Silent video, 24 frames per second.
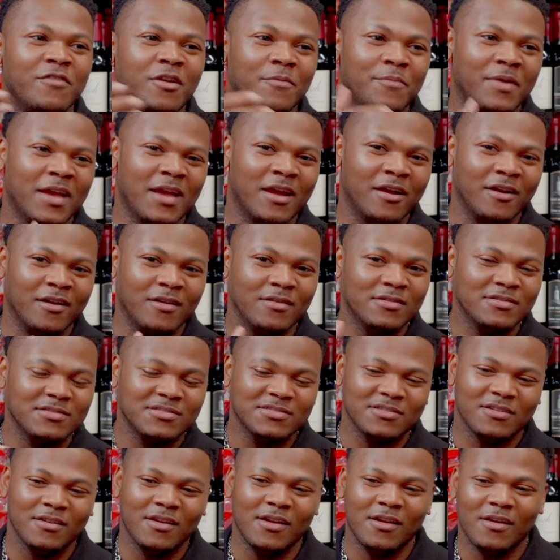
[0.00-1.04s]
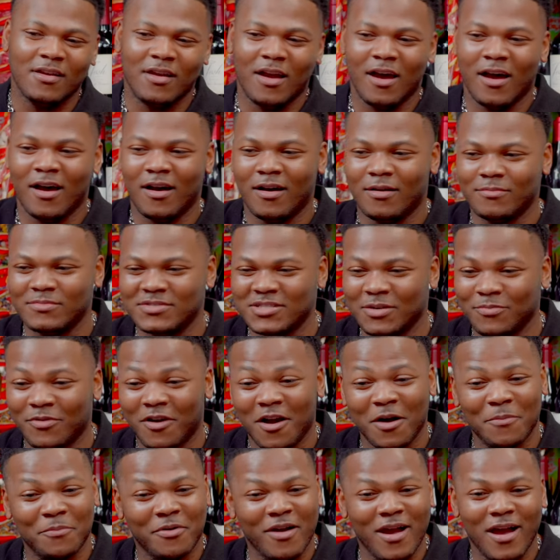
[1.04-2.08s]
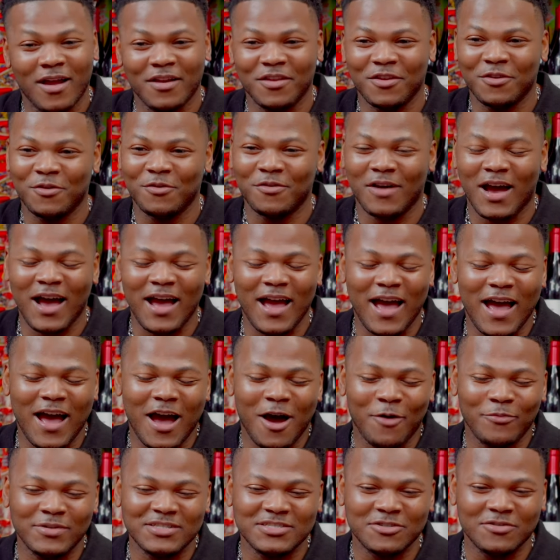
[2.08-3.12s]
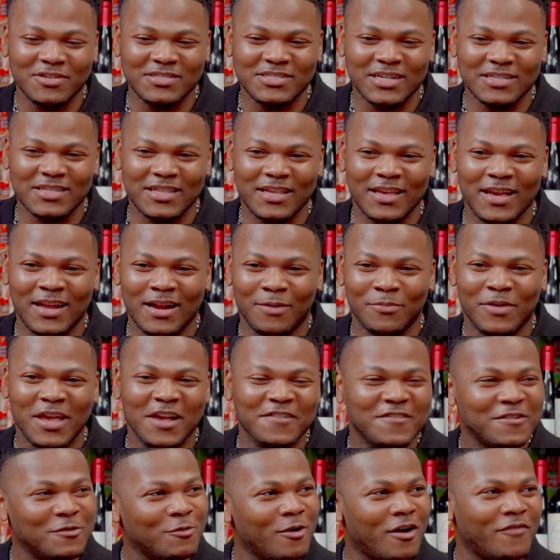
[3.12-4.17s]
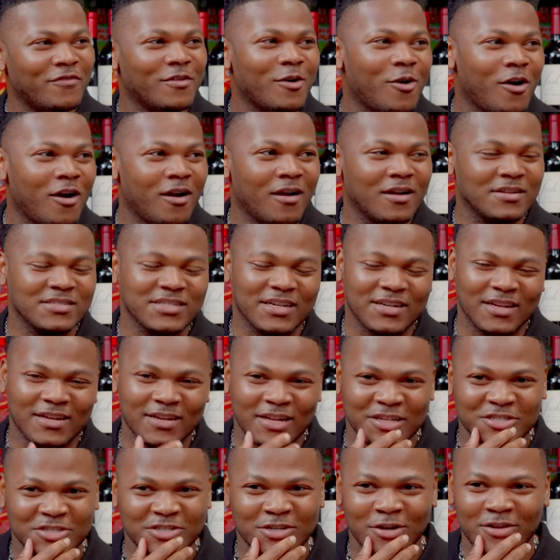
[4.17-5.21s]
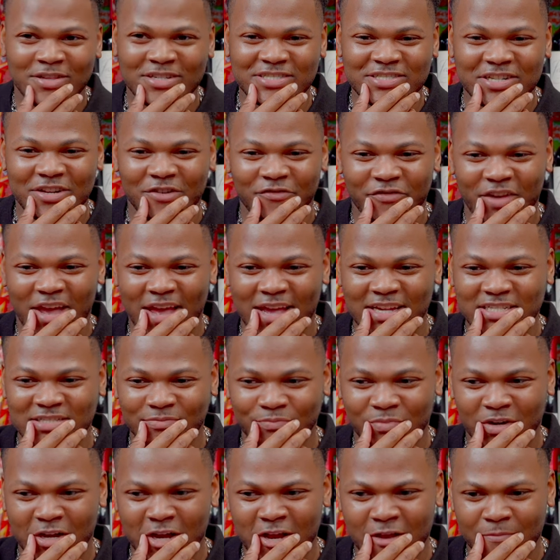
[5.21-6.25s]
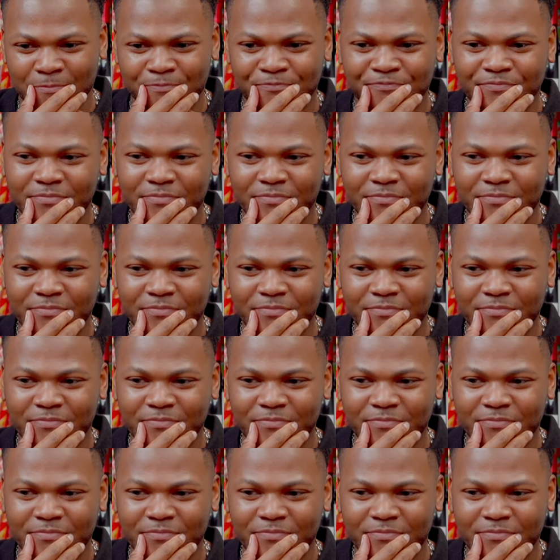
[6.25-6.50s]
your parents. Um, so, bro, I'm proud of you. I, I always do this at the end. I'm catching you off guard because I didn't let you know this in advance, but